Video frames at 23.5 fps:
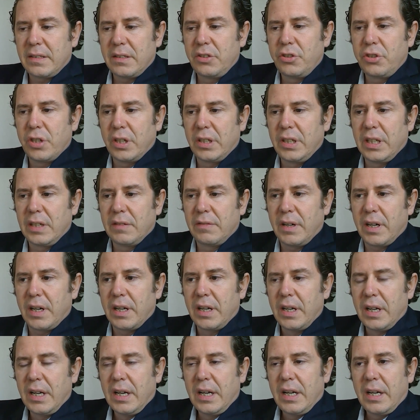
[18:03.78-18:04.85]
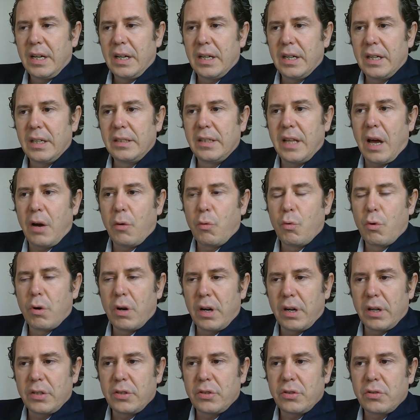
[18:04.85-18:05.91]
in Geneva that
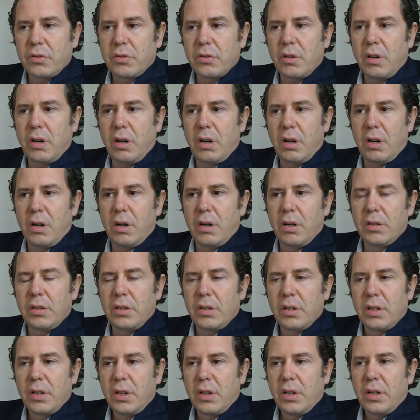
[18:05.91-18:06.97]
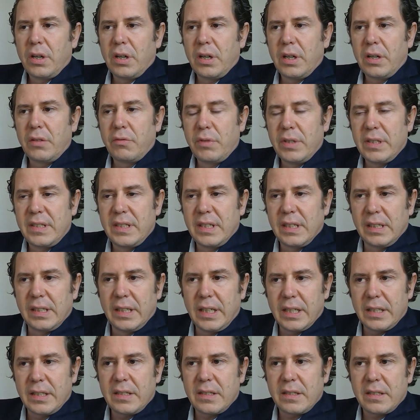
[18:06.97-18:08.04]
works on
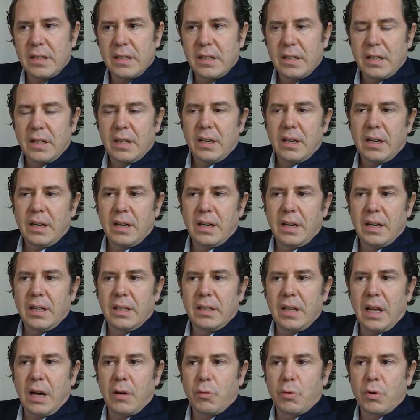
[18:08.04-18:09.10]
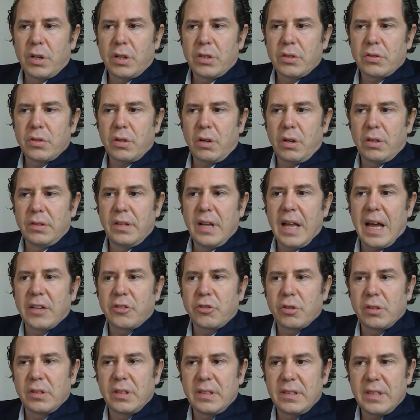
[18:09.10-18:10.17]
resilience and that works on
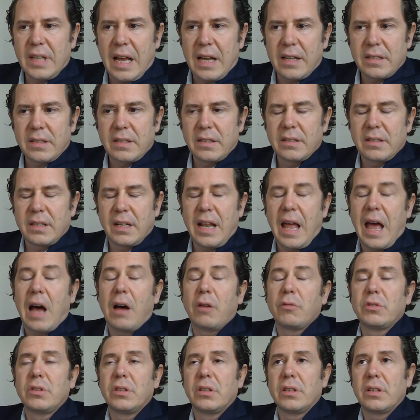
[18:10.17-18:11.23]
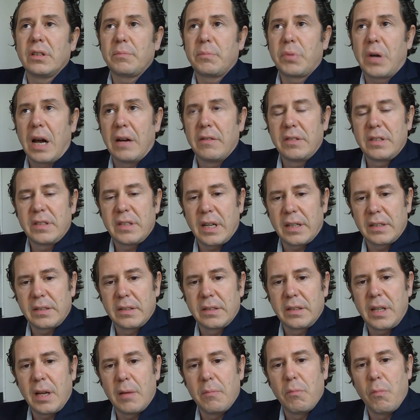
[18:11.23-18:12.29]
natural disasters and how the private
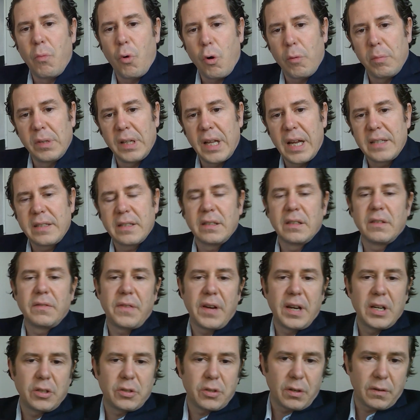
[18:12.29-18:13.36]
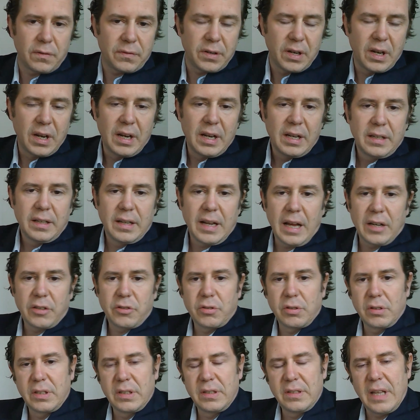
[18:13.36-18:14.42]
sector can mobilize in the face of
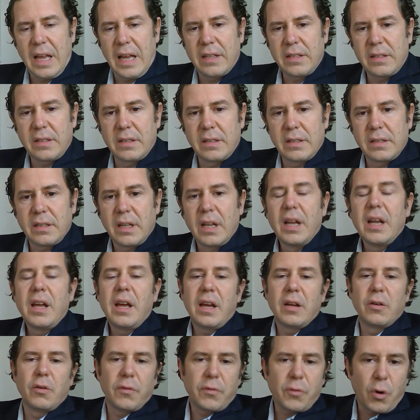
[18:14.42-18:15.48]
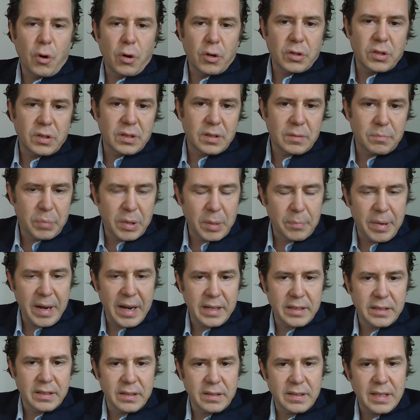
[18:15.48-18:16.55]
natural disasters. And of course,
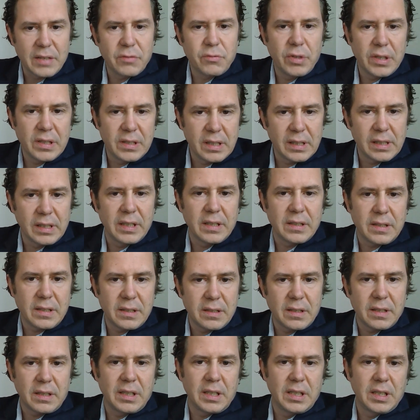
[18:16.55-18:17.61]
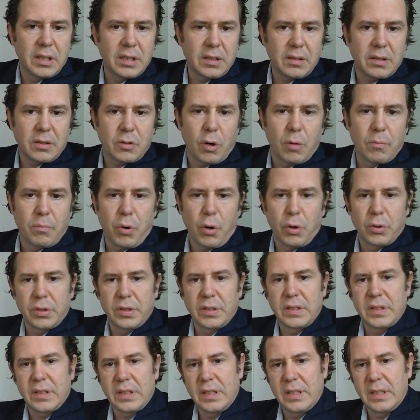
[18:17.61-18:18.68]
preparedness and resilience is a key
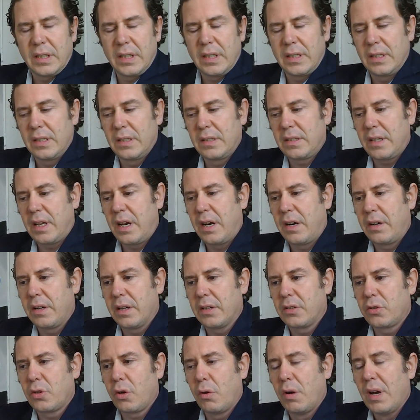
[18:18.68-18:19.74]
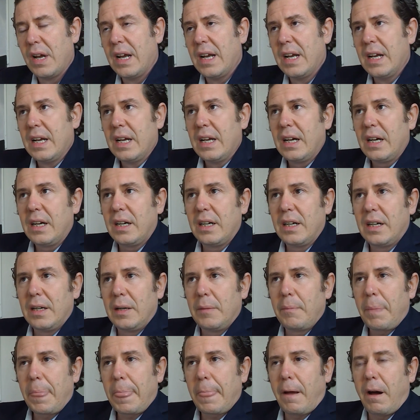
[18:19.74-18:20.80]
component in this area. So
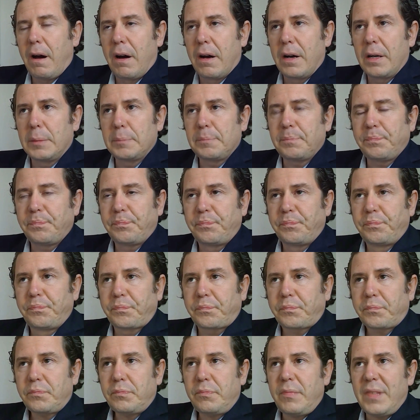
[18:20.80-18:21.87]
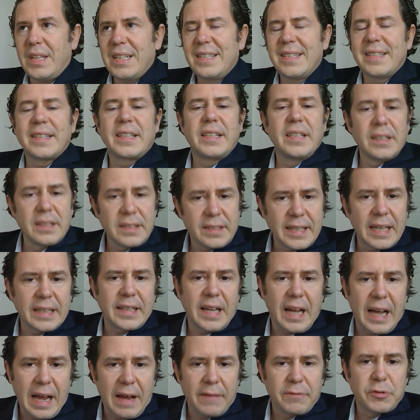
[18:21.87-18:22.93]
our skill set,
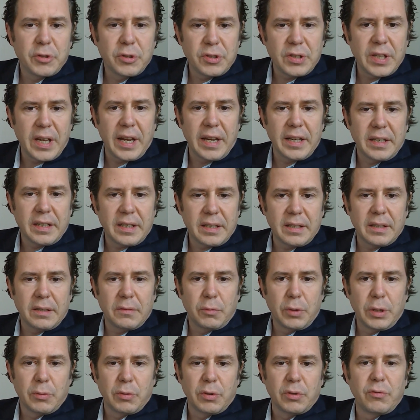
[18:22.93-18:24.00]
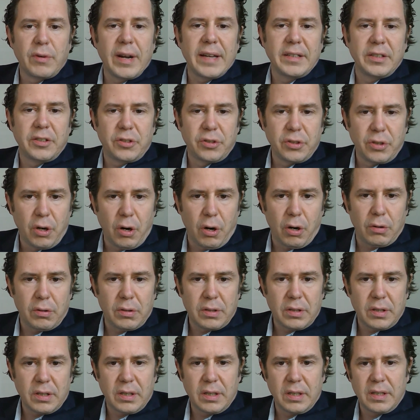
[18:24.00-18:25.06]
I have to say, we were ready to
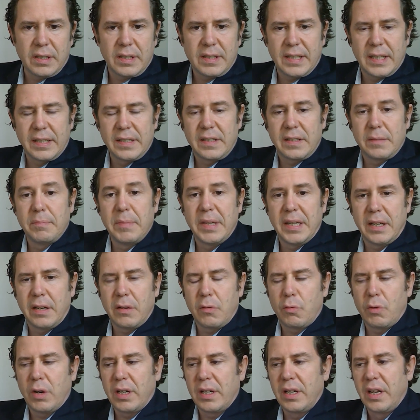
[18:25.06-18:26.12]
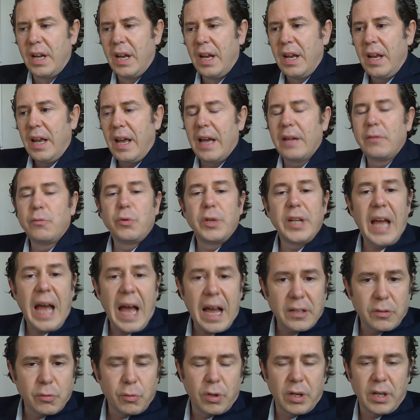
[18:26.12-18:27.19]
go since minute one. And we
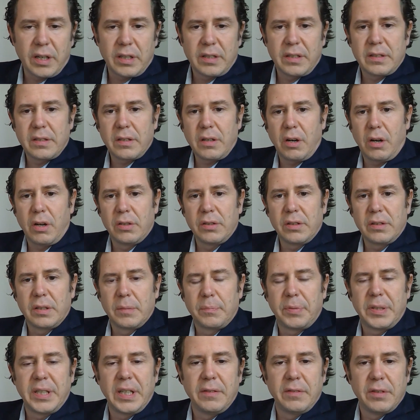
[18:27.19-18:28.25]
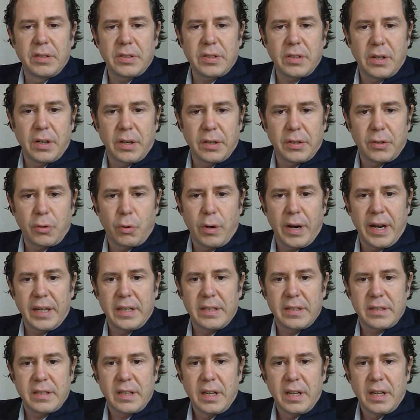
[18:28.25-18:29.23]
had worked on the previous earthquakes.